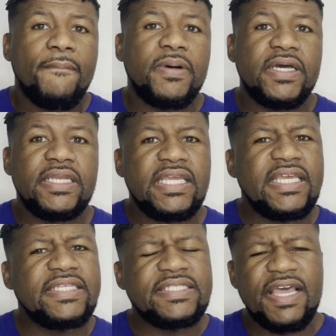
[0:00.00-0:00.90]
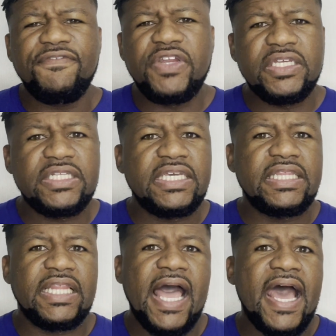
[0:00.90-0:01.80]
But it definitely
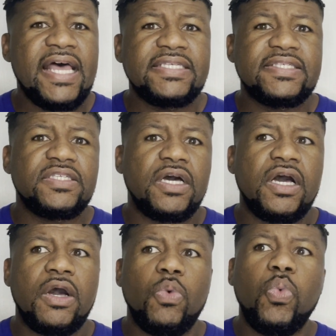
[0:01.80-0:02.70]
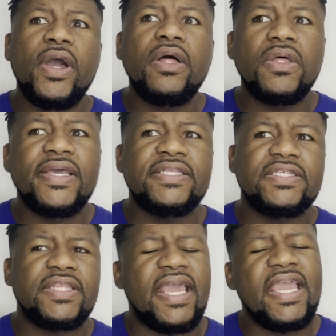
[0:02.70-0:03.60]
lasts well
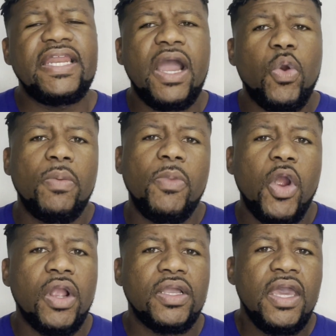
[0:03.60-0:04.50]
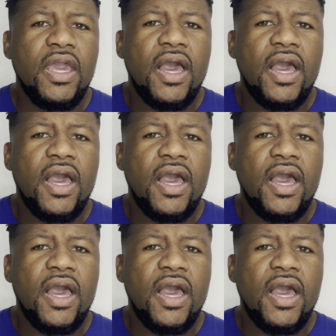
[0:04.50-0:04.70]
into the 8-hour mark.